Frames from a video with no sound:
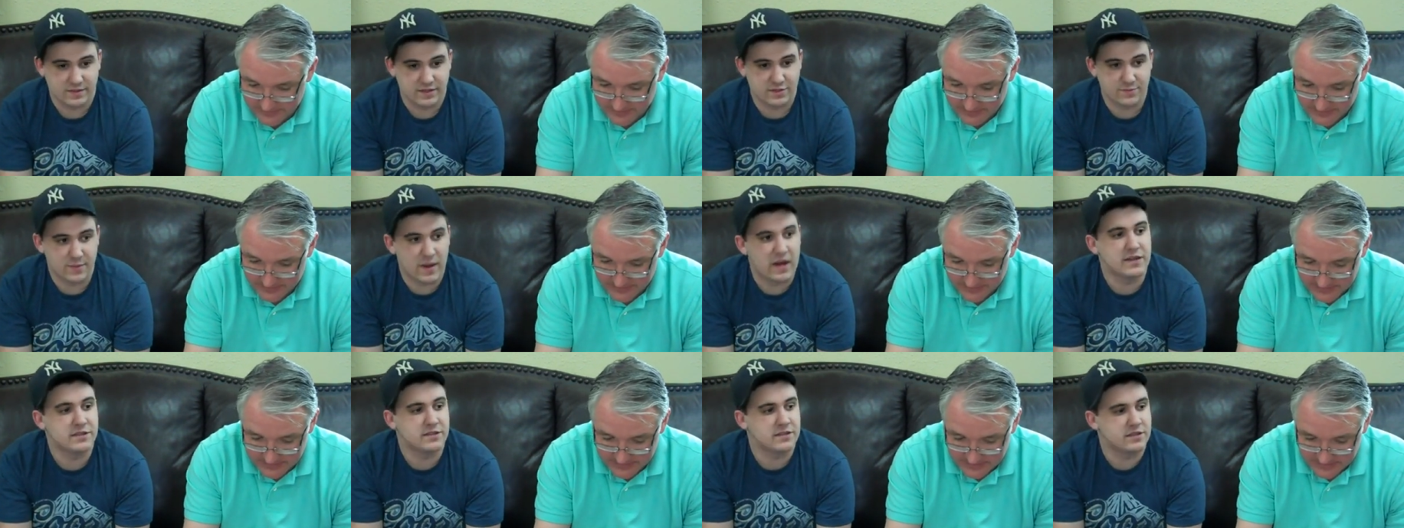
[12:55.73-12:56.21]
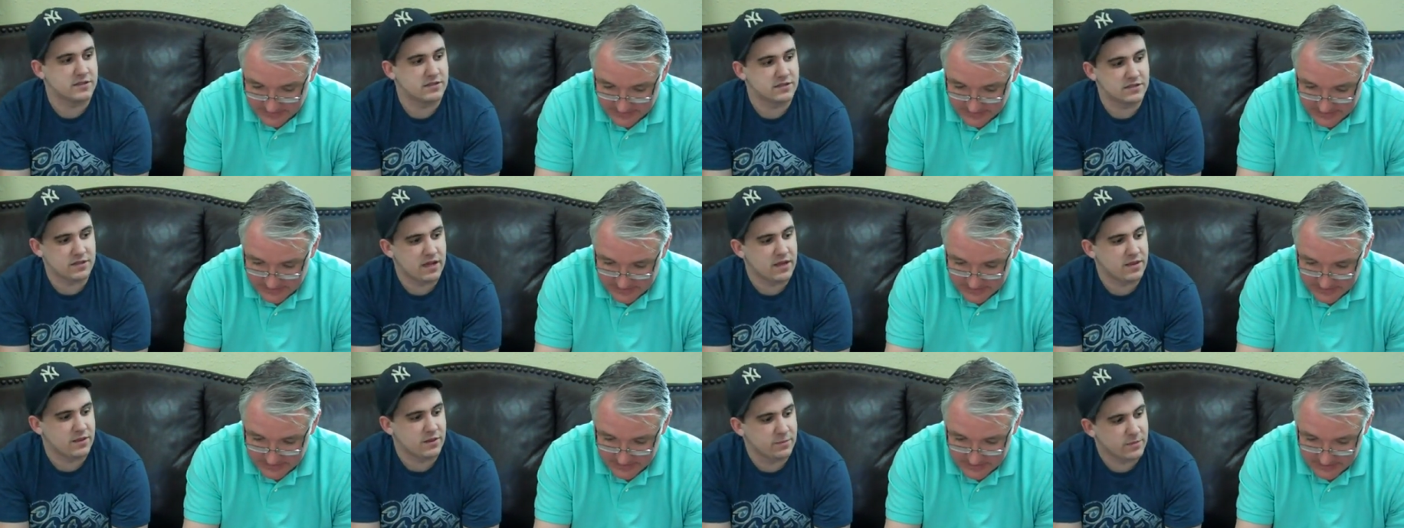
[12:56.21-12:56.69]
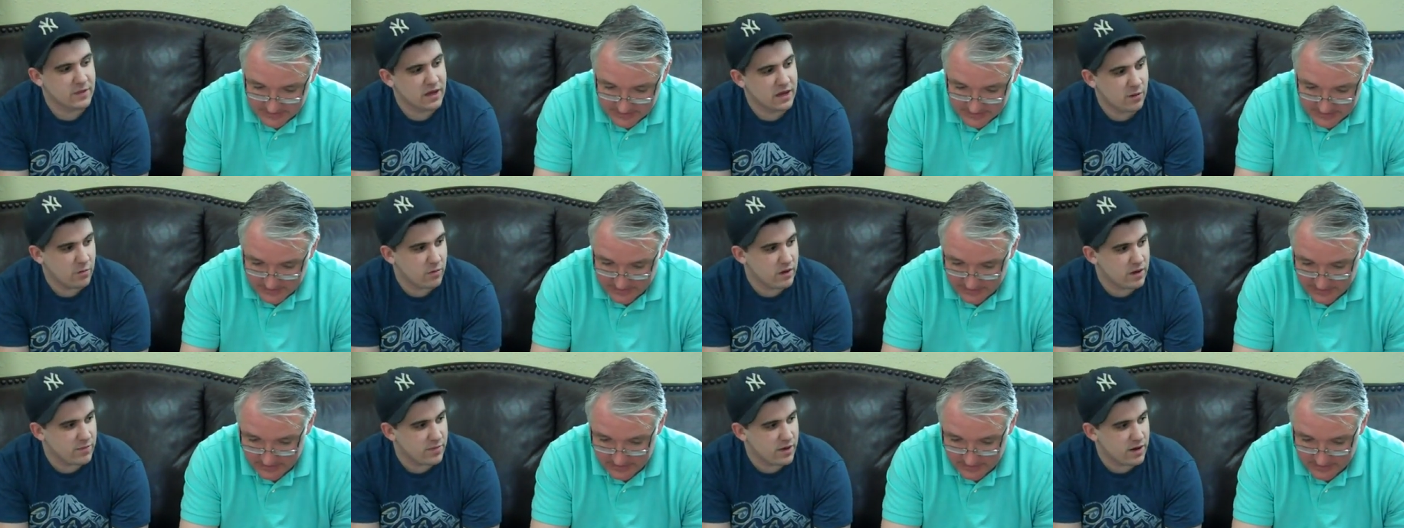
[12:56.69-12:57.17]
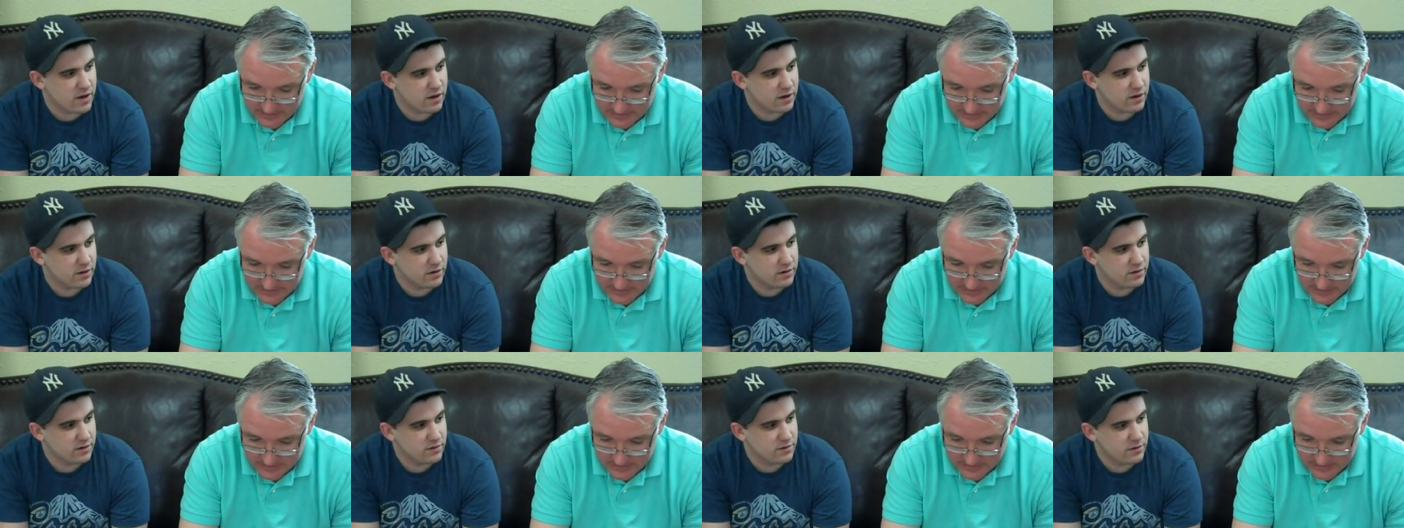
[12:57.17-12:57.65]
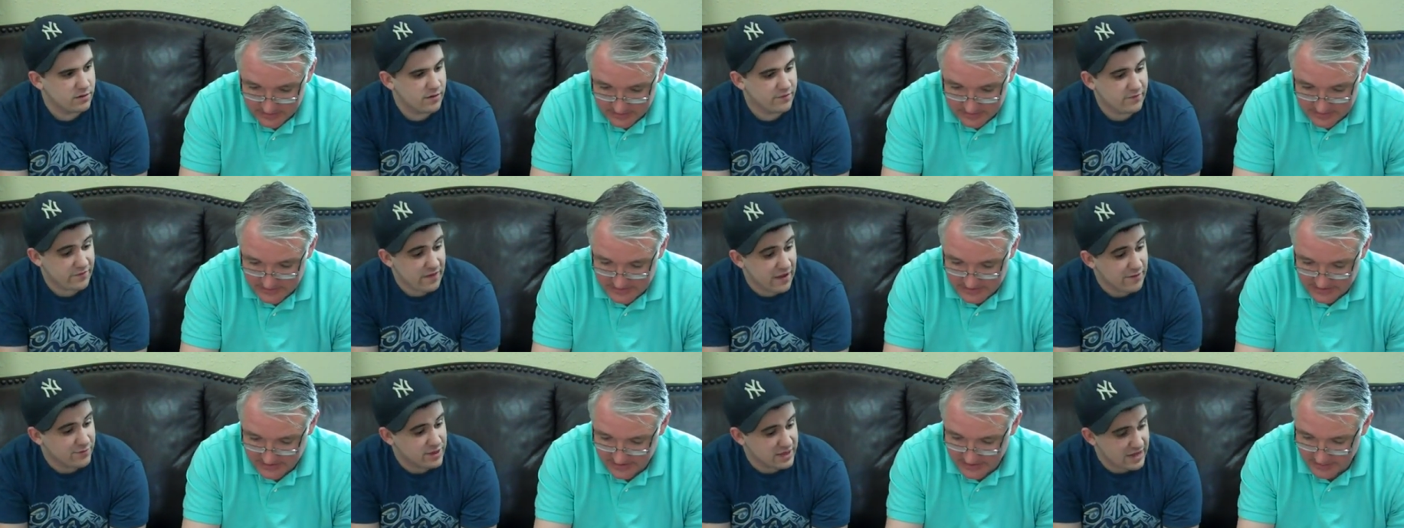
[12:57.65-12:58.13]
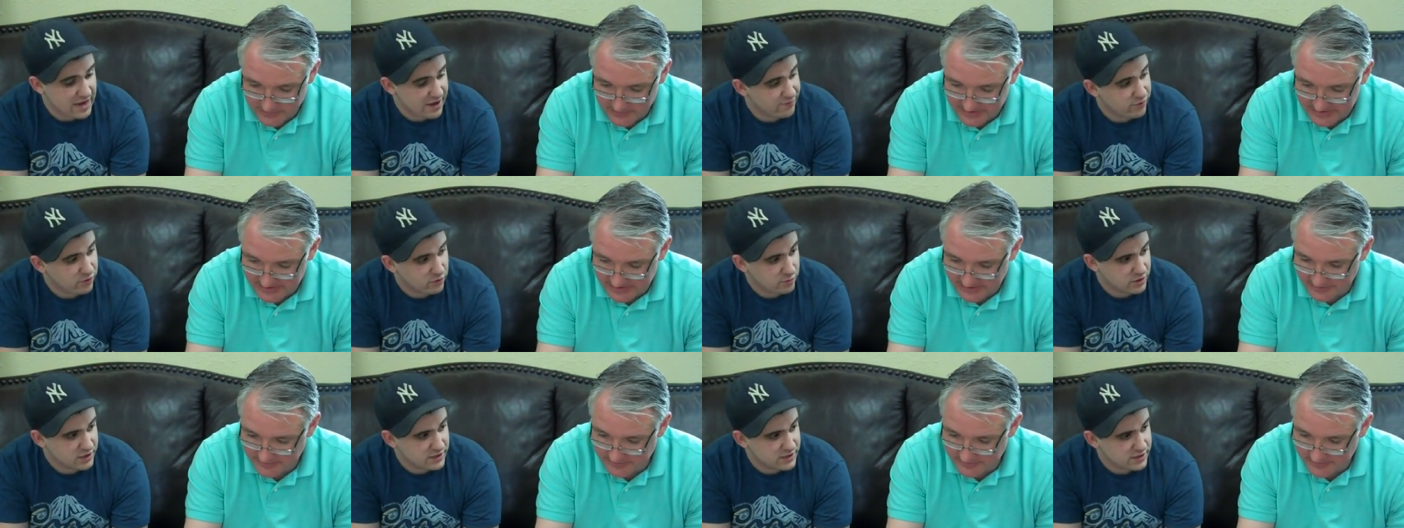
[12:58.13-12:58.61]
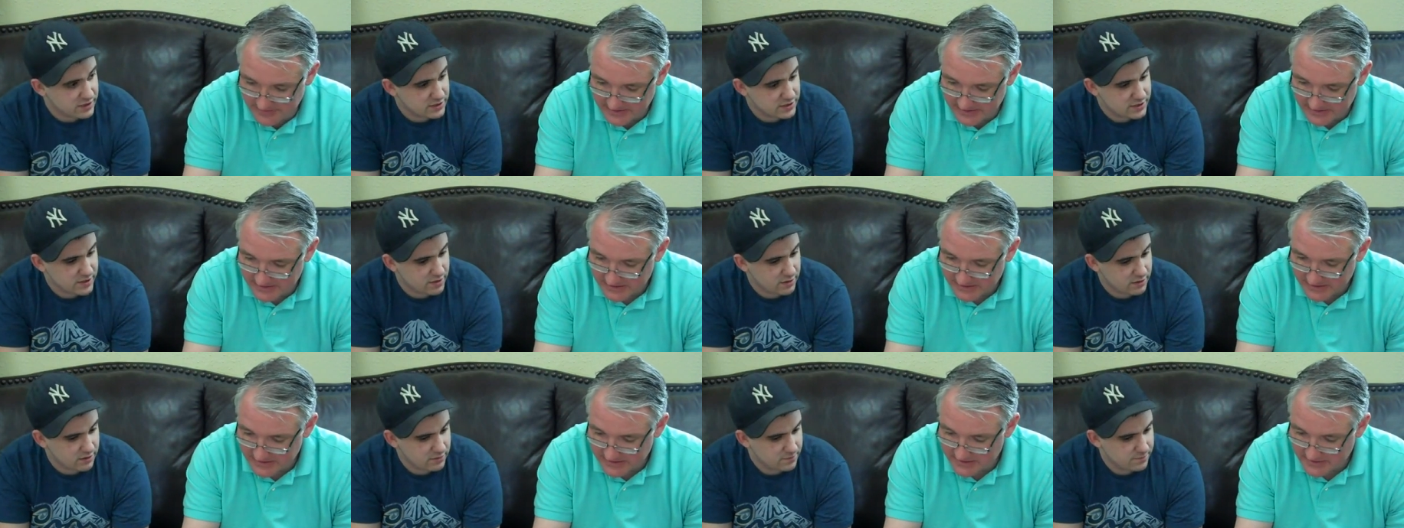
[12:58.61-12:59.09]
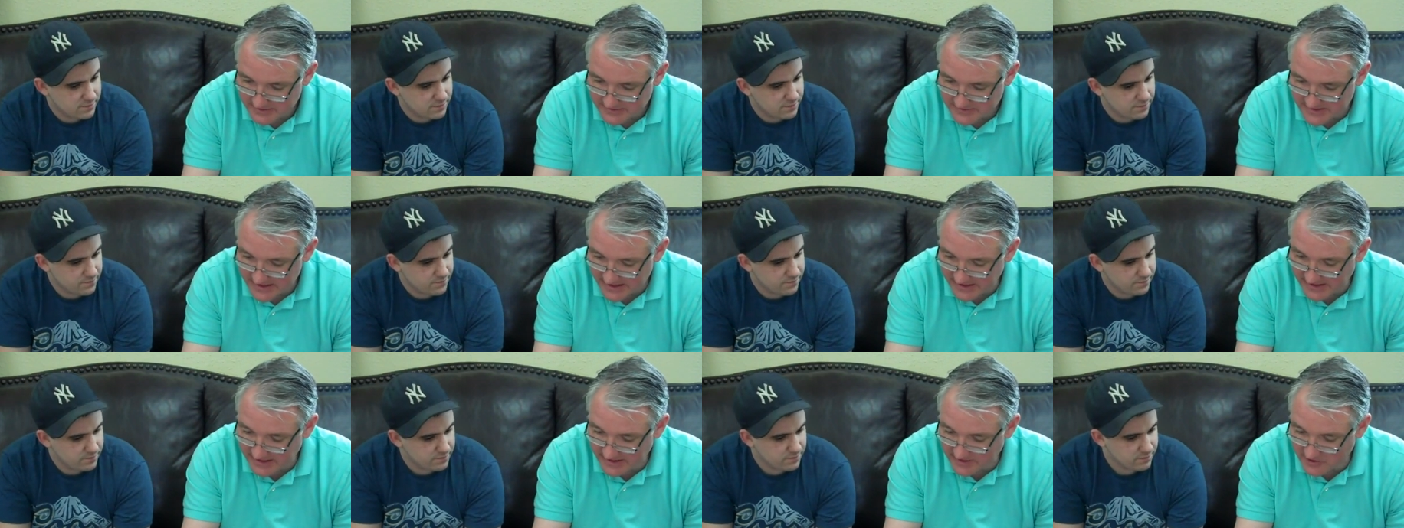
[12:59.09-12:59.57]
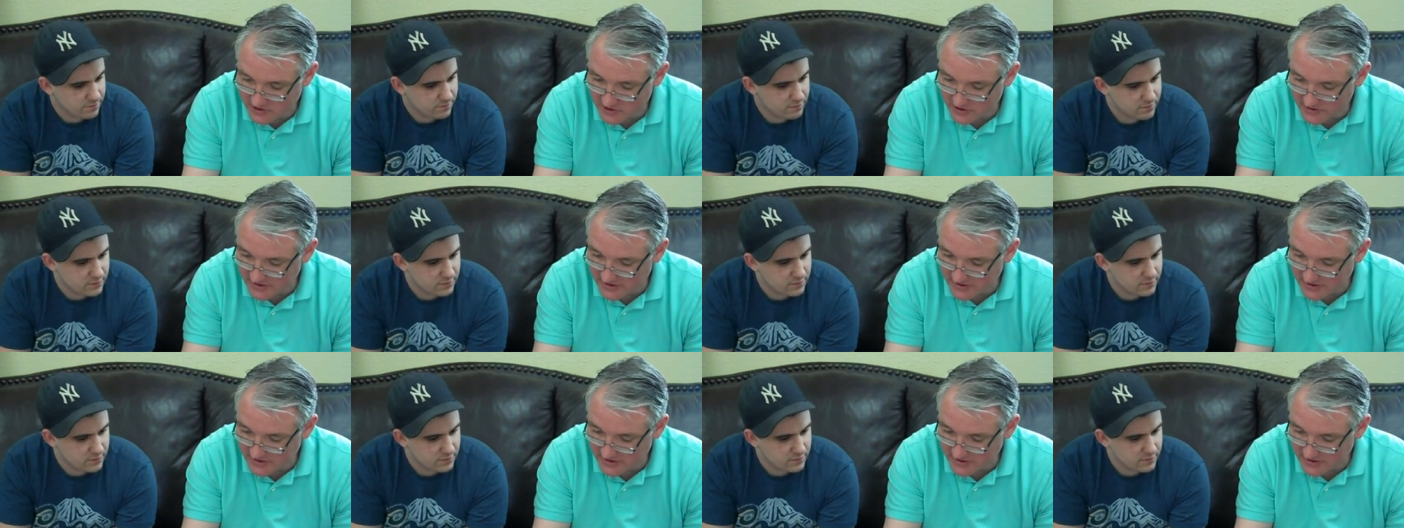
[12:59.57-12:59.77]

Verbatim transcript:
Speaker 1: Sponsons on them got way better. Everything right. at full ballistic skill. Psychic